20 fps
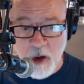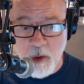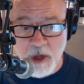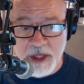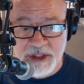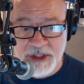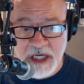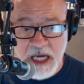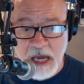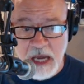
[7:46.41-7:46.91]
I
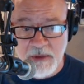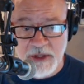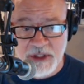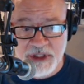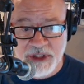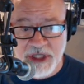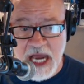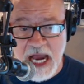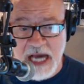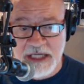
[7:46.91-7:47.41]
want to see how the
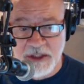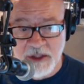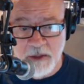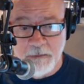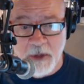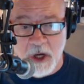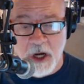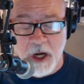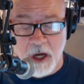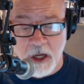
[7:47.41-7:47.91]
size video. of the
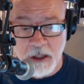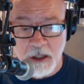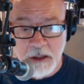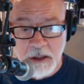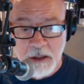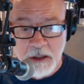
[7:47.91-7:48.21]
ball.